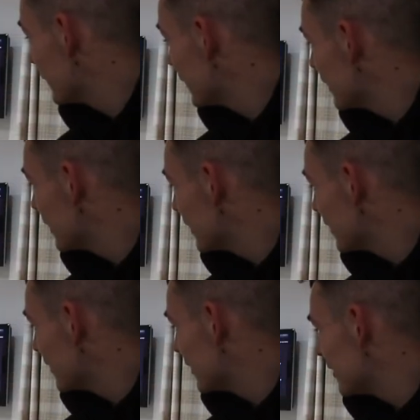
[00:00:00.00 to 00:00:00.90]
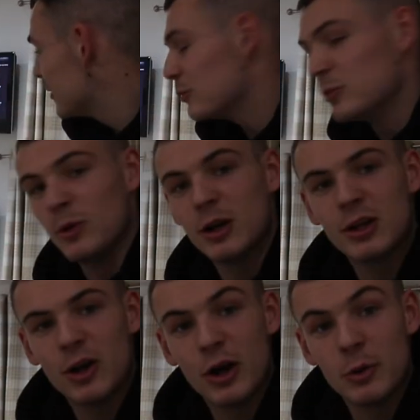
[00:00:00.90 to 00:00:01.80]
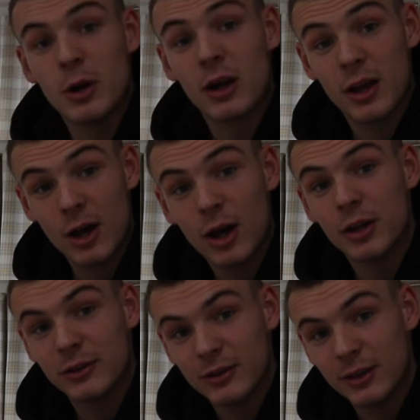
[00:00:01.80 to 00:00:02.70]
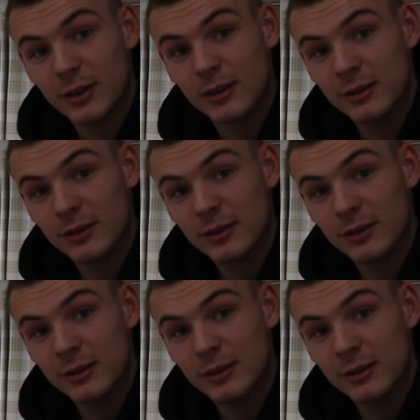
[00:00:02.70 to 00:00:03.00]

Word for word: One guy, one cut. One guy, one cutter.